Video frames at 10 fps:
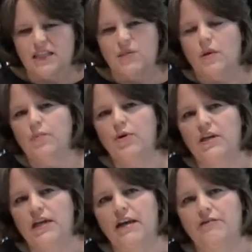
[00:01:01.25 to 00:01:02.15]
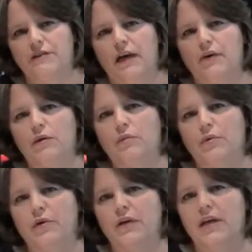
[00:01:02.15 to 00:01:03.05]
So I put it on a floured
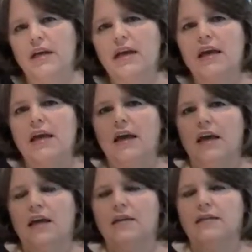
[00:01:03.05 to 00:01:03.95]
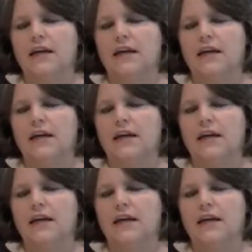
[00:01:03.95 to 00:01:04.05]
board, and